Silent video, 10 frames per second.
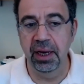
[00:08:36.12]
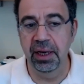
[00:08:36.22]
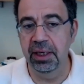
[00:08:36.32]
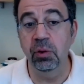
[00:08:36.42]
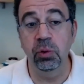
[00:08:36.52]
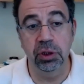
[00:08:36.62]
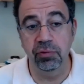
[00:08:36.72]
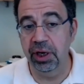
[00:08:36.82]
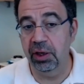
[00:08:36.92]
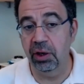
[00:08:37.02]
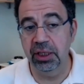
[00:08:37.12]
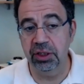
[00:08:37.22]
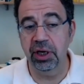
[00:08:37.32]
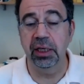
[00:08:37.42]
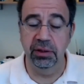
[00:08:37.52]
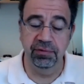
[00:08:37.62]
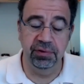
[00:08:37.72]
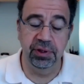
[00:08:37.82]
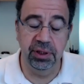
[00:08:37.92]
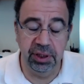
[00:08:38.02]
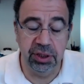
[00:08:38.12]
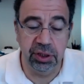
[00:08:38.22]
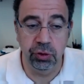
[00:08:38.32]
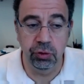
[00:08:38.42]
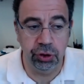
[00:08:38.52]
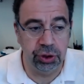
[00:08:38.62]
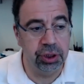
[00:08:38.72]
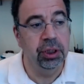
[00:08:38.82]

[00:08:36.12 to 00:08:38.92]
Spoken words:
inclusive or extractive institutions.